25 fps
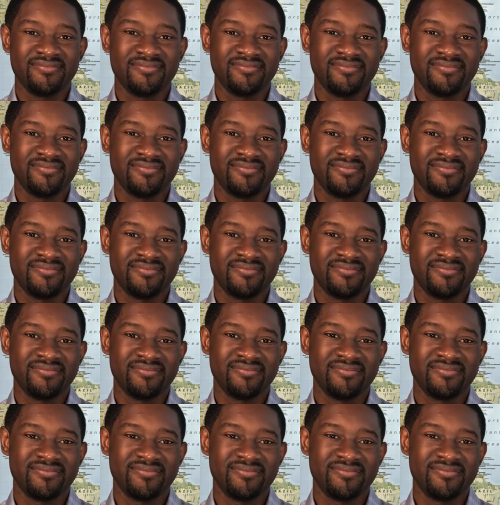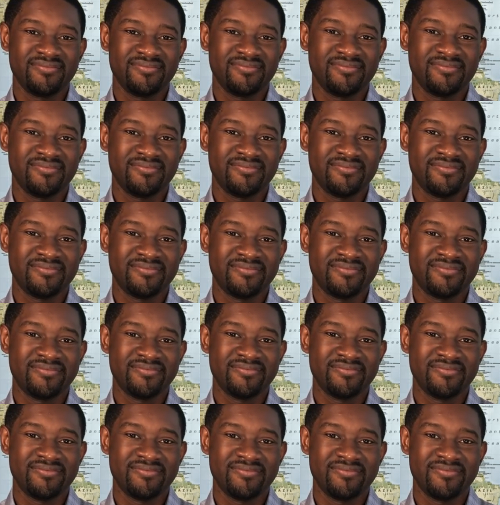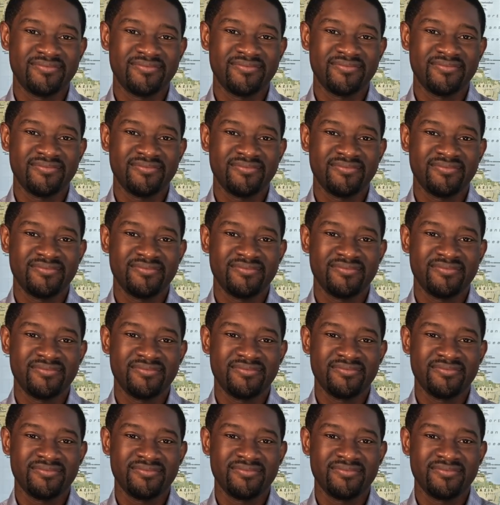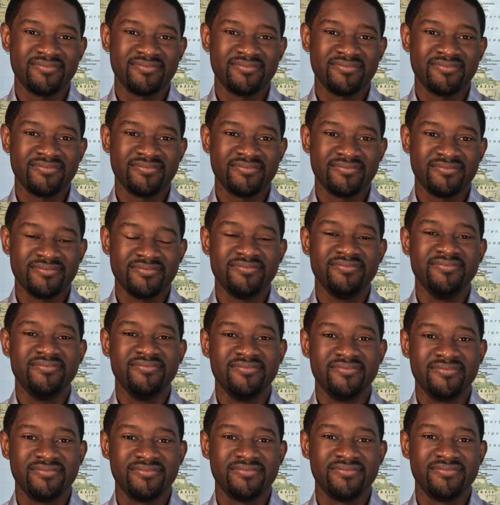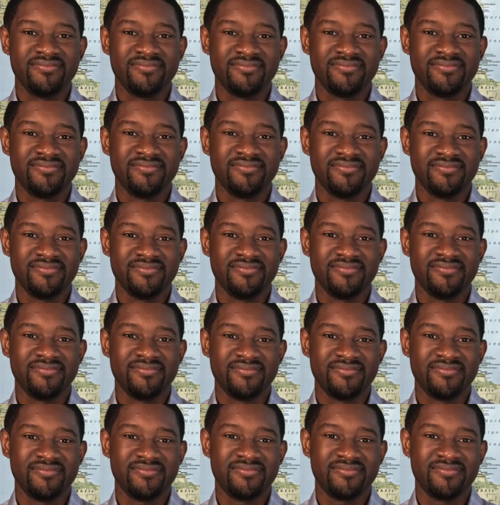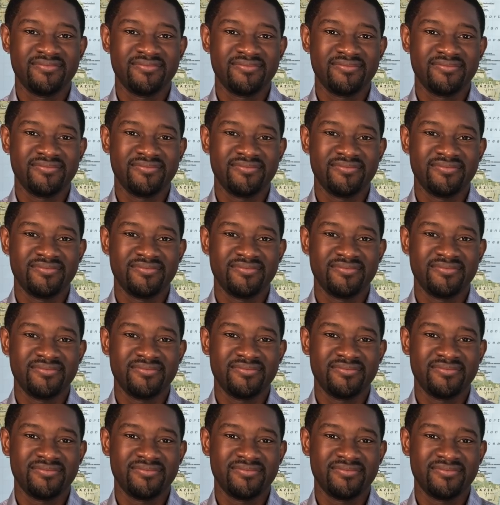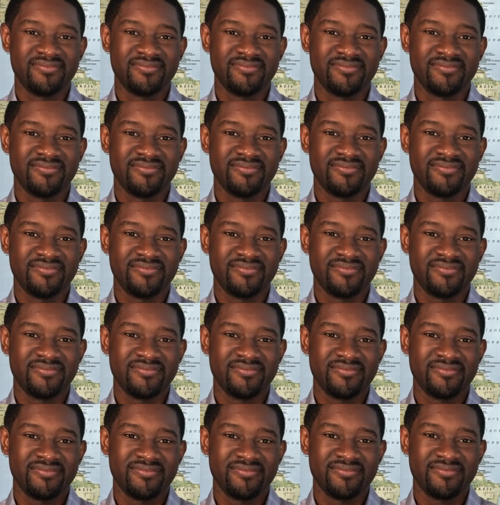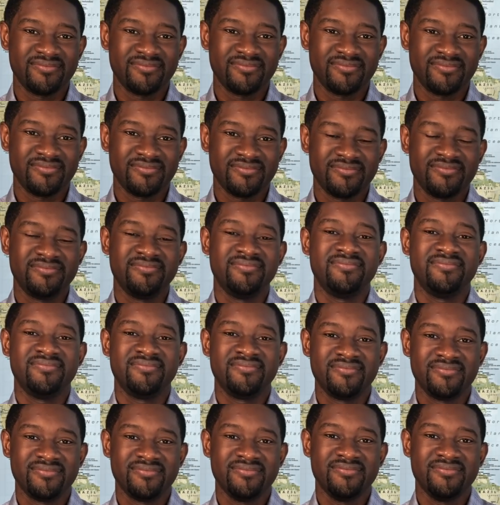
[no speech]